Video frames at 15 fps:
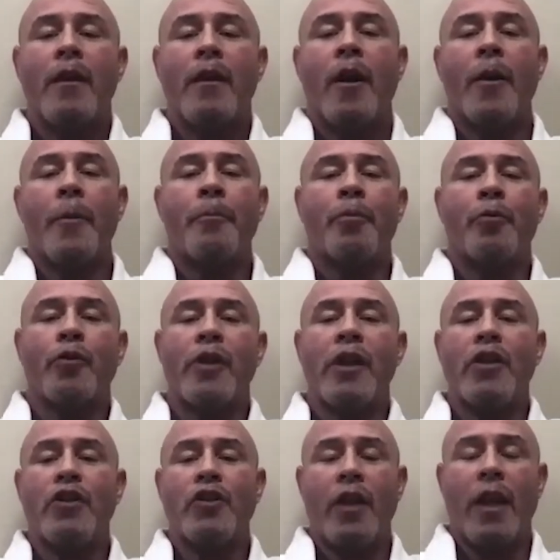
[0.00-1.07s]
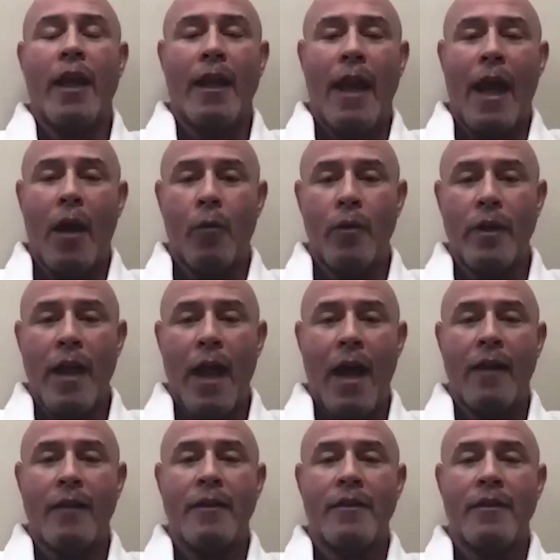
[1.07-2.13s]
appreciate our
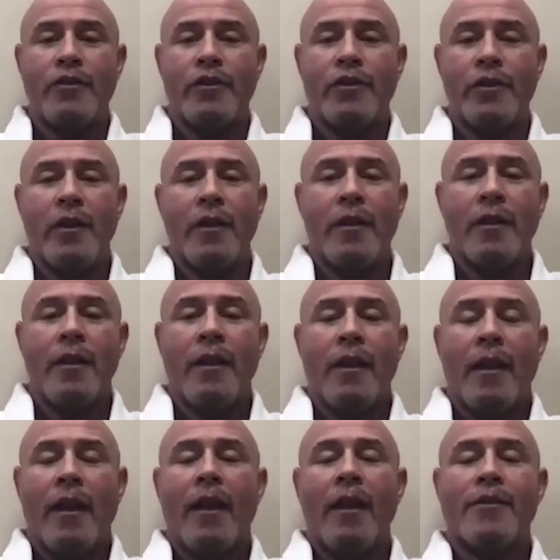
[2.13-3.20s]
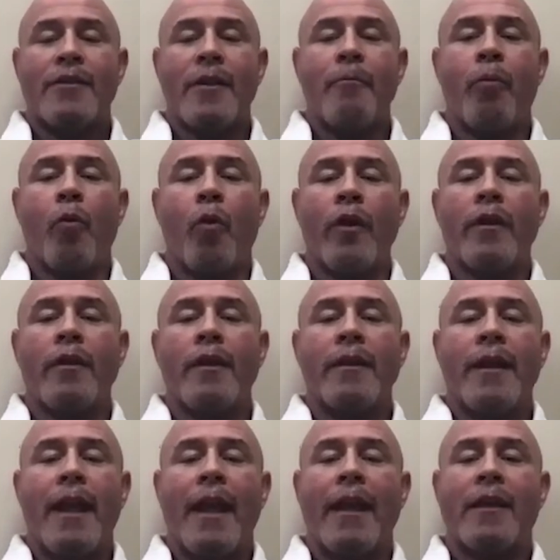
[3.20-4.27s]
knowledge, it's important that
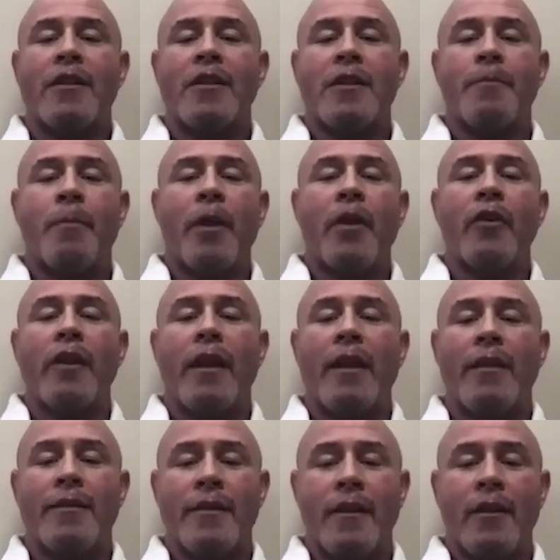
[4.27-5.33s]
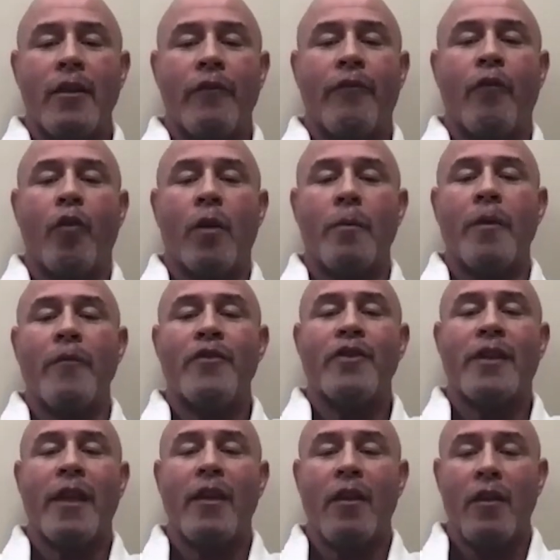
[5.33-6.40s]
they experience it in the form of
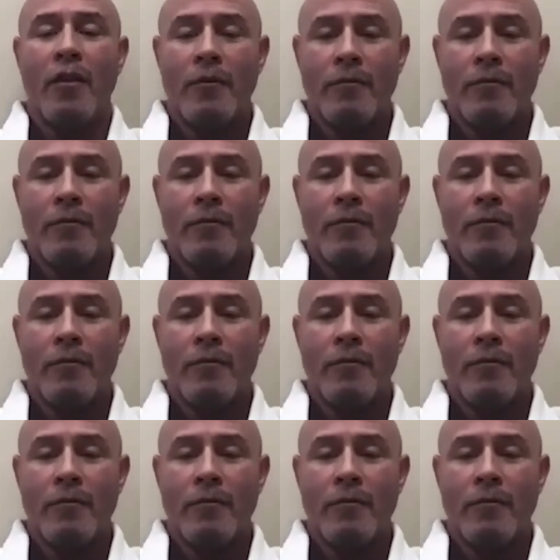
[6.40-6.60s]
skill,